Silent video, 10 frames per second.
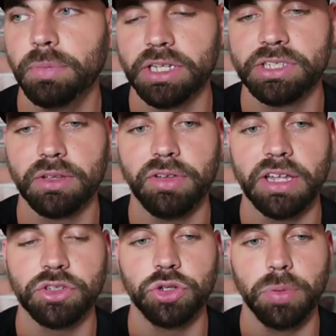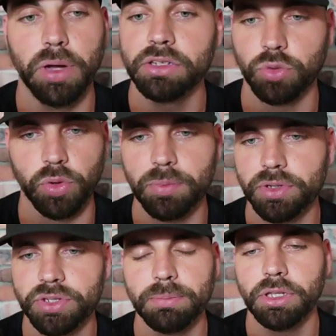because of the fact that you bought it
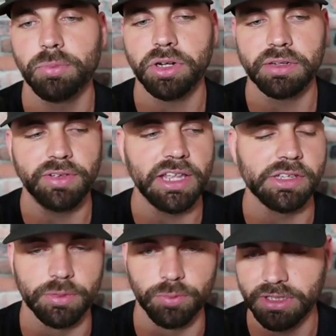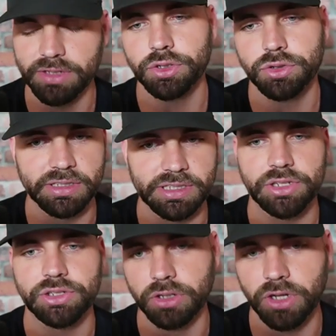20% below market value. And we're leaving
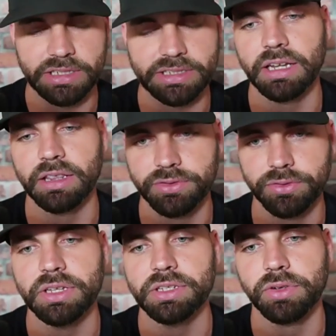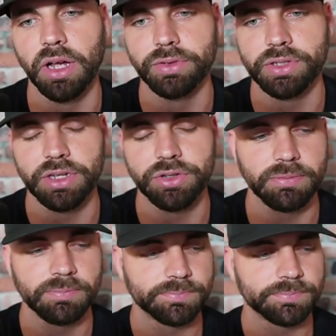transactional costs out of this for ease of
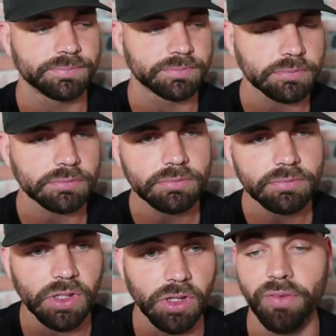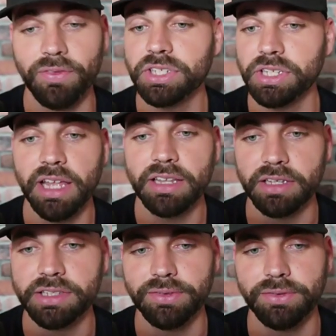conversation. Obviously, that
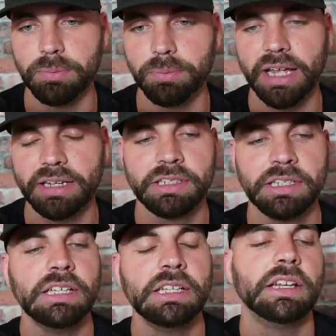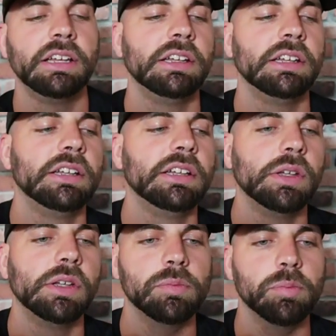does have an impact.
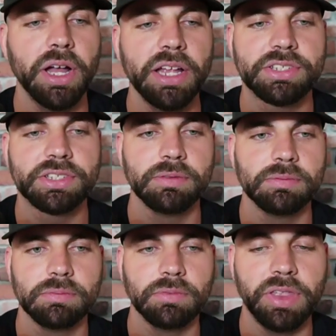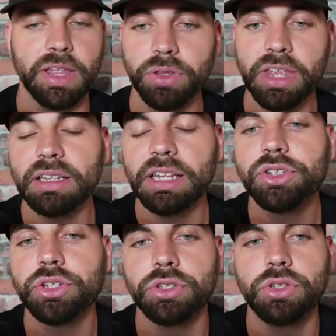But what that
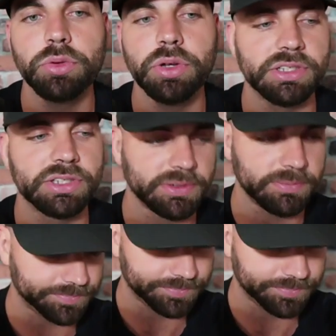allows you to do is,